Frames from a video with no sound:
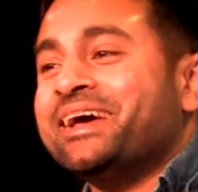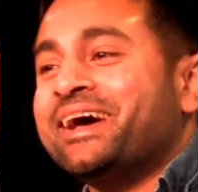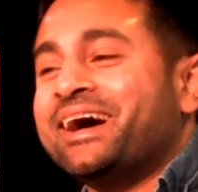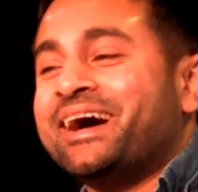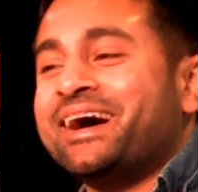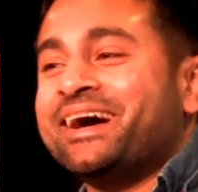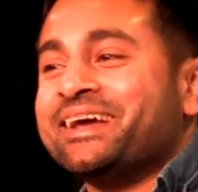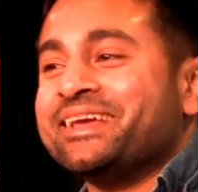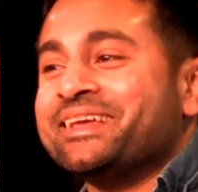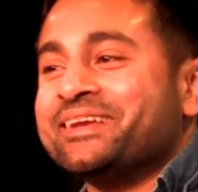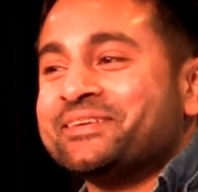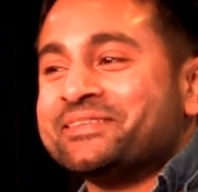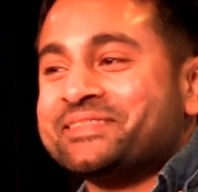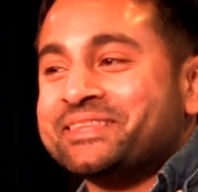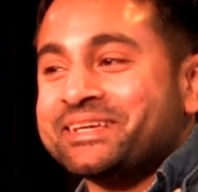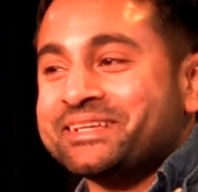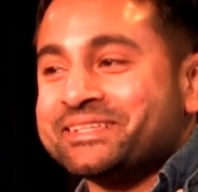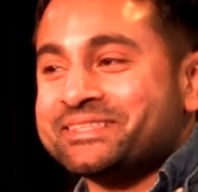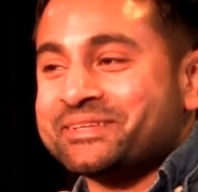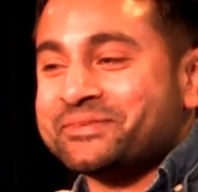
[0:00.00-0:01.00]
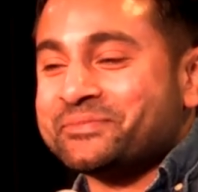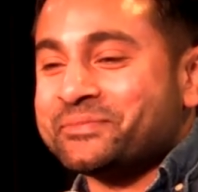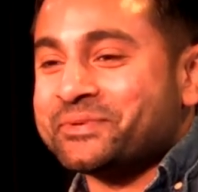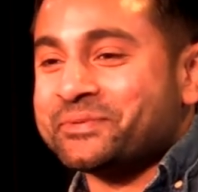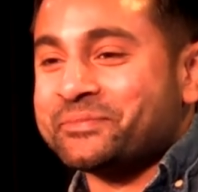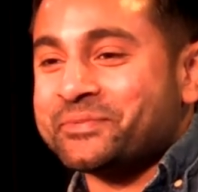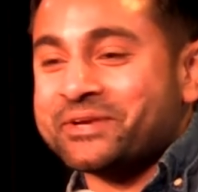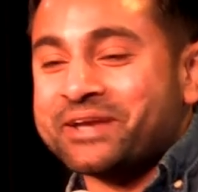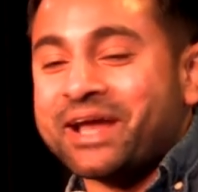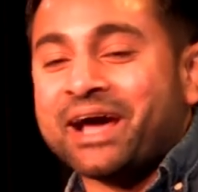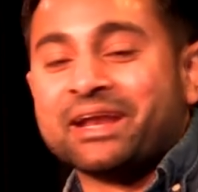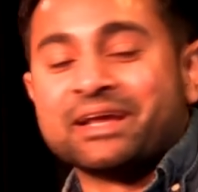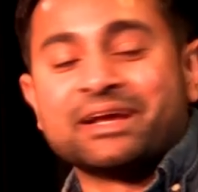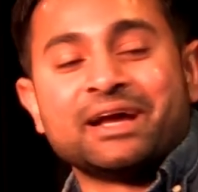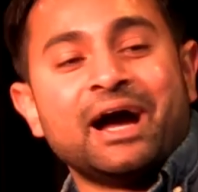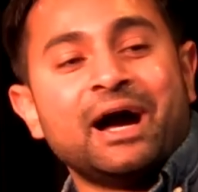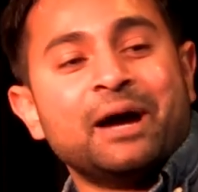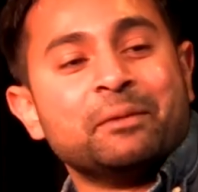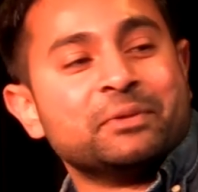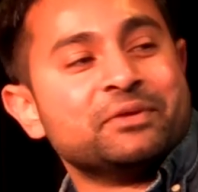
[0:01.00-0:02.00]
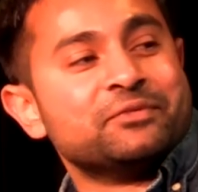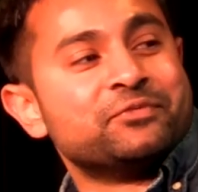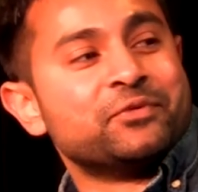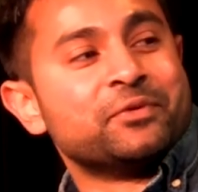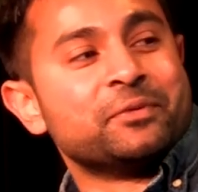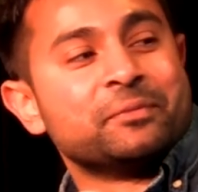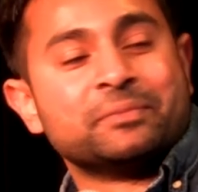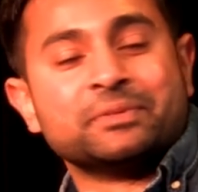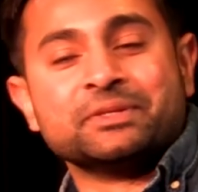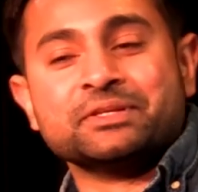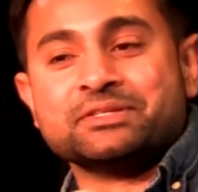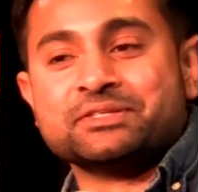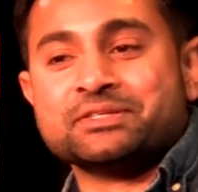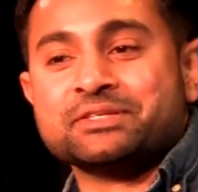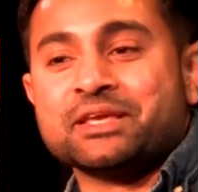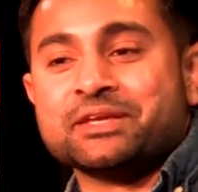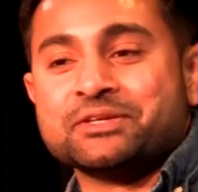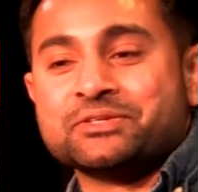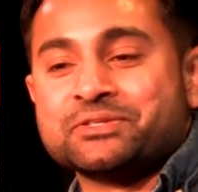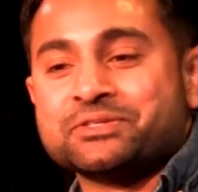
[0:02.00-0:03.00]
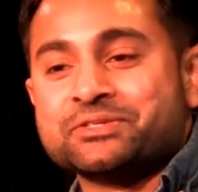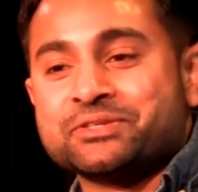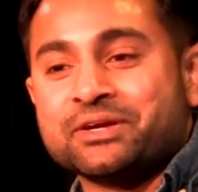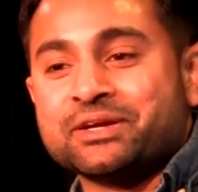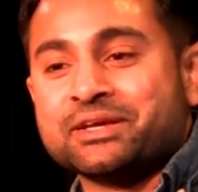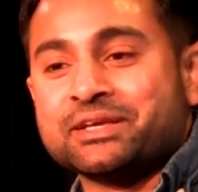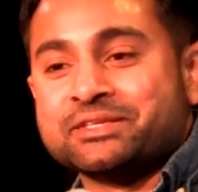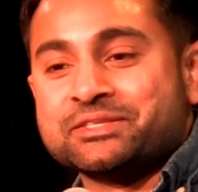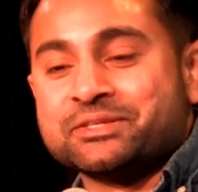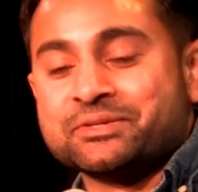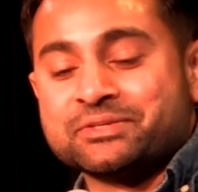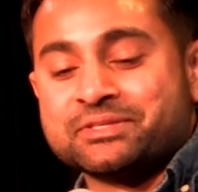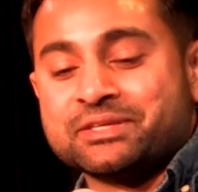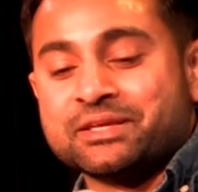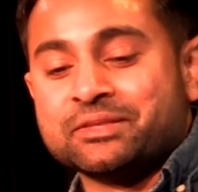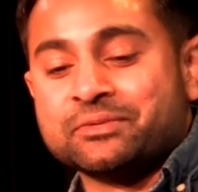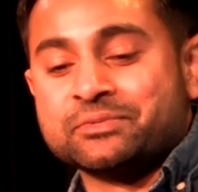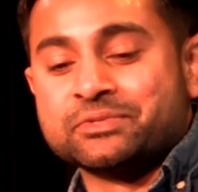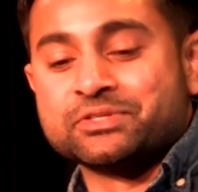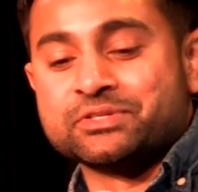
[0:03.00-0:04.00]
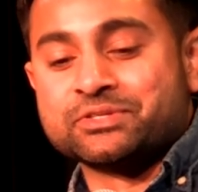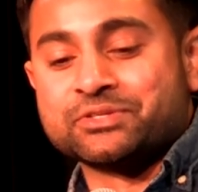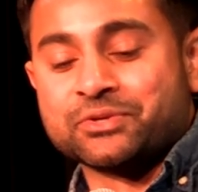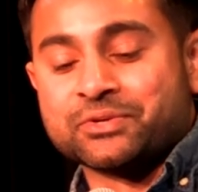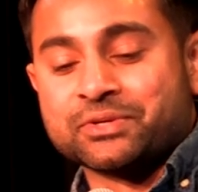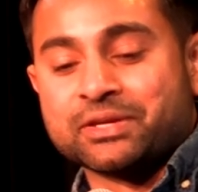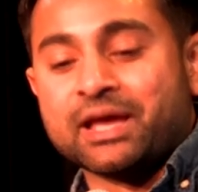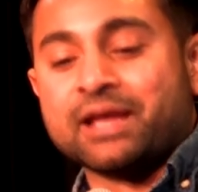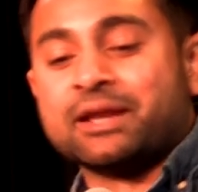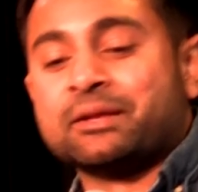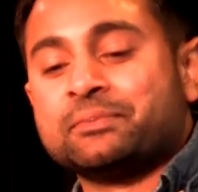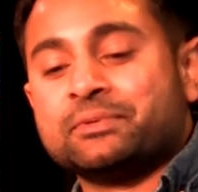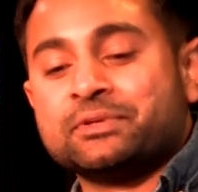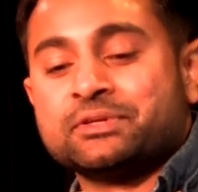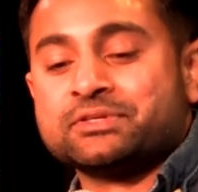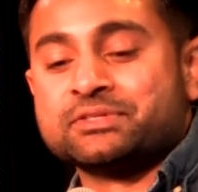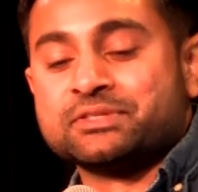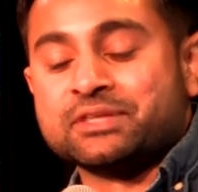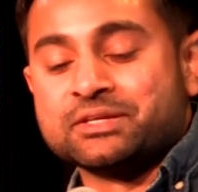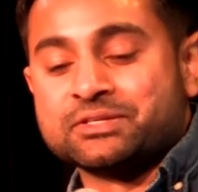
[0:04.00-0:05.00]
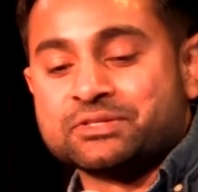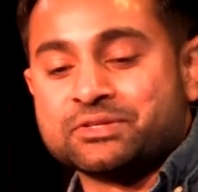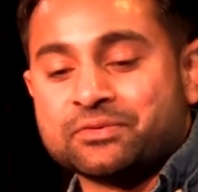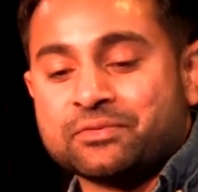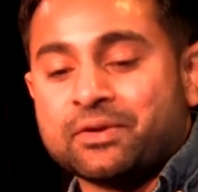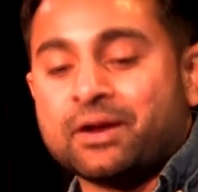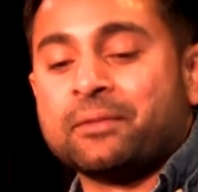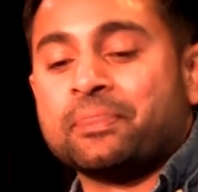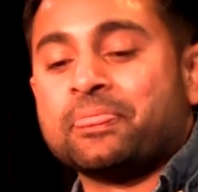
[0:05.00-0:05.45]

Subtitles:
You know, things that were not a common form of politicization. So I guess you could say there was this organic politicization